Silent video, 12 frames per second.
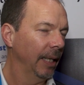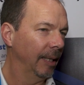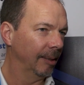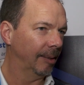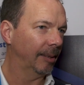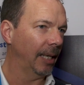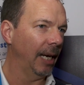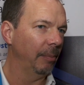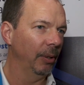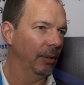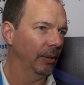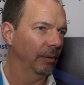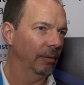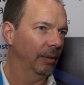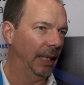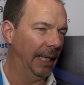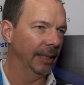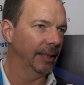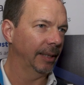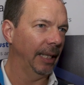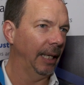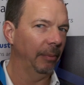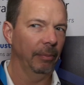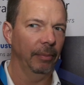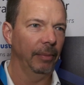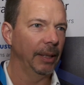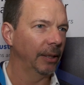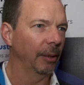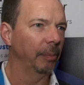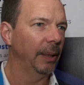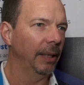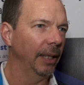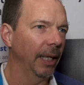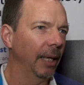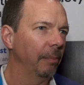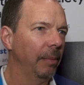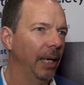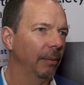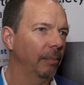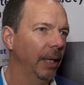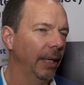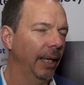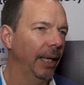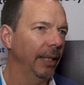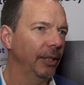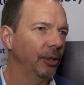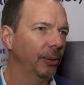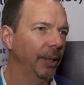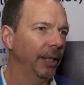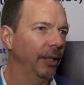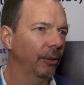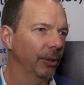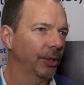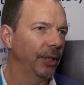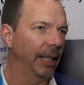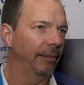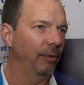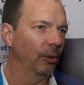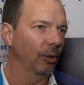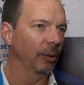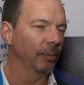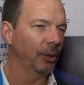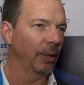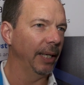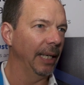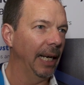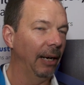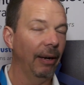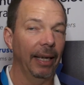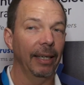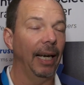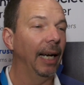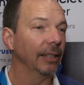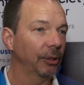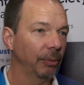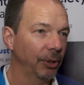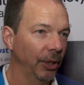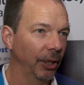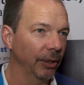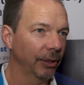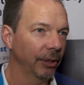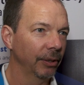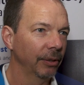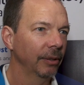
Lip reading: The cyber landscape is completely unbound by any treaty or set of norms right now, and as a result,